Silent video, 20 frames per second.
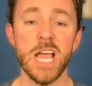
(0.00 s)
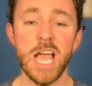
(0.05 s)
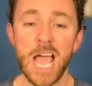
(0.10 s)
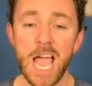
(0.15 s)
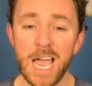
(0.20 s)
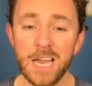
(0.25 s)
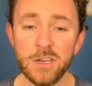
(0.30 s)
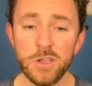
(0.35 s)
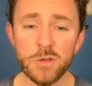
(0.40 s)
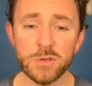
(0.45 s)

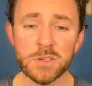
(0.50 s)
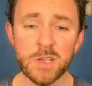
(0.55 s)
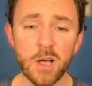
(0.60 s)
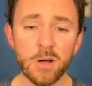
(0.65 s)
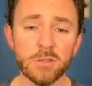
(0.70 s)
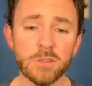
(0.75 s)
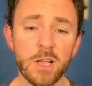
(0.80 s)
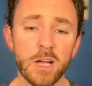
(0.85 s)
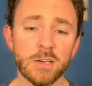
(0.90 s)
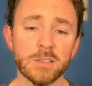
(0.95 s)
and use code
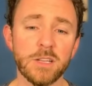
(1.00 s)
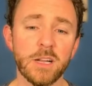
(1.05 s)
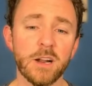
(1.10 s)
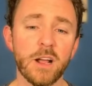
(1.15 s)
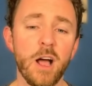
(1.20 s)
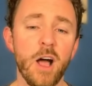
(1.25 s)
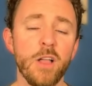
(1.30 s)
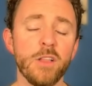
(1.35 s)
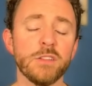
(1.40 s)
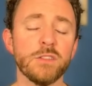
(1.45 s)
locked on
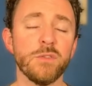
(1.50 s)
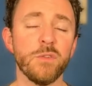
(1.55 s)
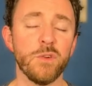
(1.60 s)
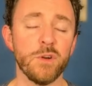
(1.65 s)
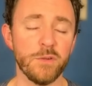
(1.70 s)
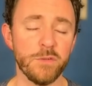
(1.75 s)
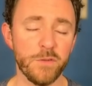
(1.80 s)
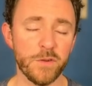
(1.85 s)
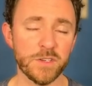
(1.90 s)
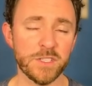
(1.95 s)
college for a
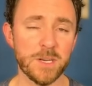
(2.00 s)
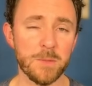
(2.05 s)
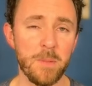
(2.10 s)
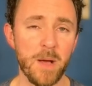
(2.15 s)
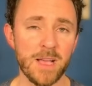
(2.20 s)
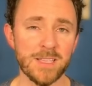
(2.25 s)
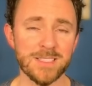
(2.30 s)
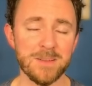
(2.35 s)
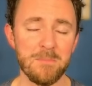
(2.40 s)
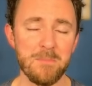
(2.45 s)
first
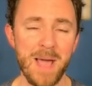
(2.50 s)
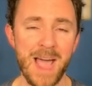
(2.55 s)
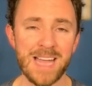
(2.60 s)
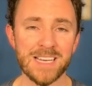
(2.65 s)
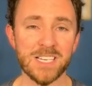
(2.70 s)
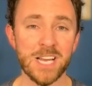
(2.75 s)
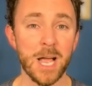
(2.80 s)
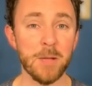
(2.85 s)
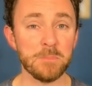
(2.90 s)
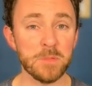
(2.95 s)
deposit match
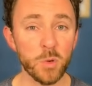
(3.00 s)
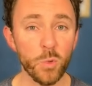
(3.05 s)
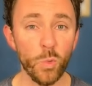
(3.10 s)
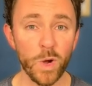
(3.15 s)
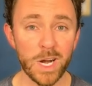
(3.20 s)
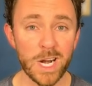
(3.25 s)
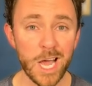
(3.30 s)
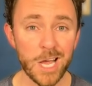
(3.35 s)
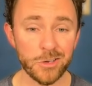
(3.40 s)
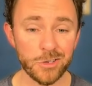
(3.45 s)
up to
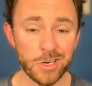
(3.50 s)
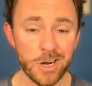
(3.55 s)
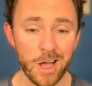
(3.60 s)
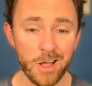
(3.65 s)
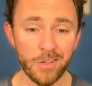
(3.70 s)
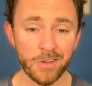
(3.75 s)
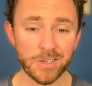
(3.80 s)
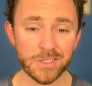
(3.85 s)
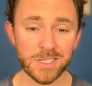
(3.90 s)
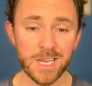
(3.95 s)

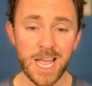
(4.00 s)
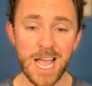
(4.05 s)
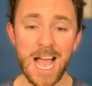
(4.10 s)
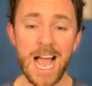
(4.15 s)
$100.